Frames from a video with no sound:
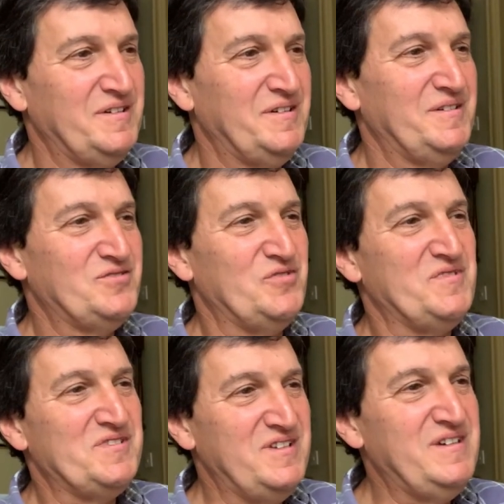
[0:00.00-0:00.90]

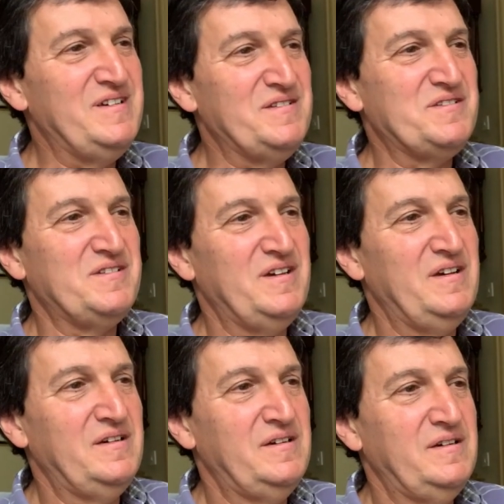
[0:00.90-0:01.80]
Documentaries? Yes.
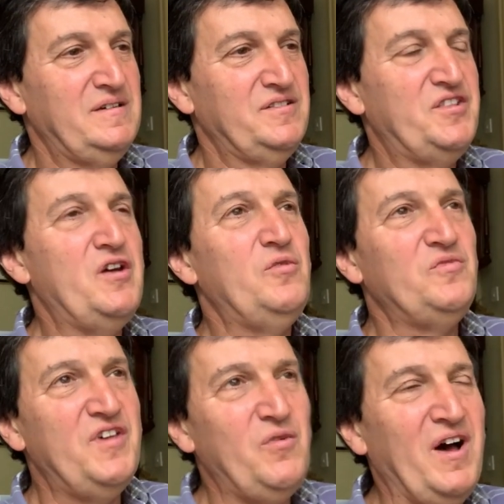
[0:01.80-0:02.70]

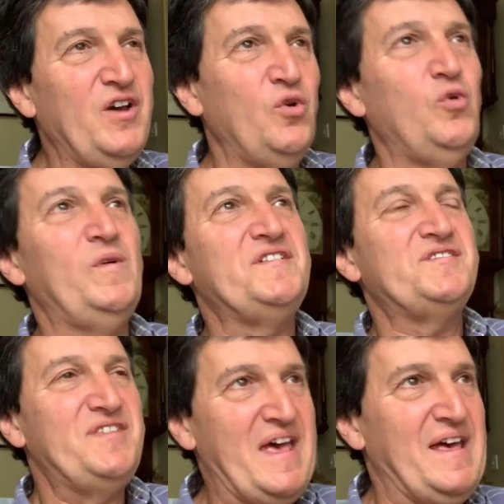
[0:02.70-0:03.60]
Oh. Though I
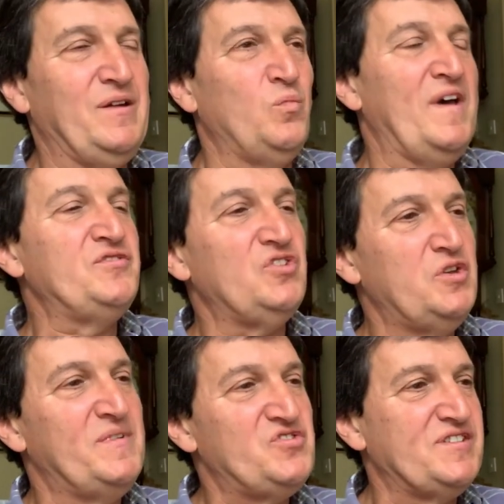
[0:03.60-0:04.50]
always then, when
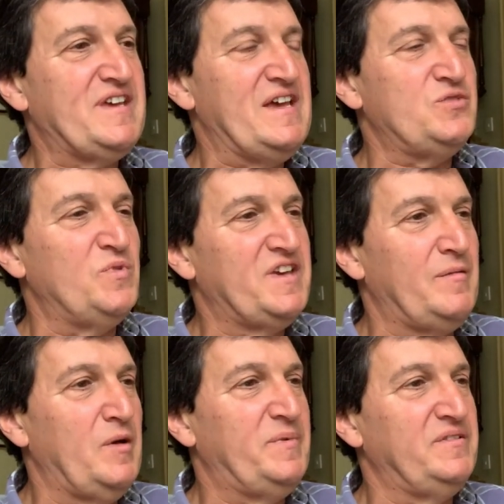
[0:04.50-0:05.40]
documentaries occasionally would
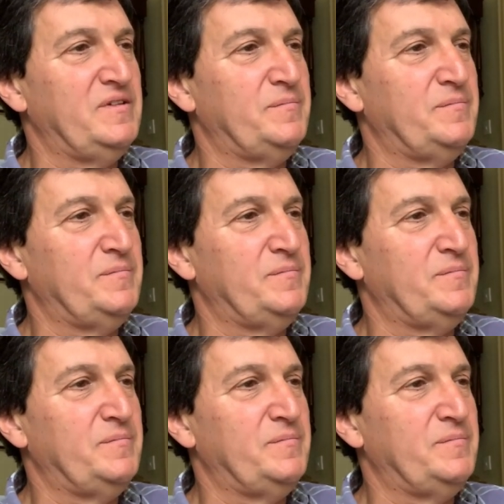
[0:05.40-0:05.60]
come up in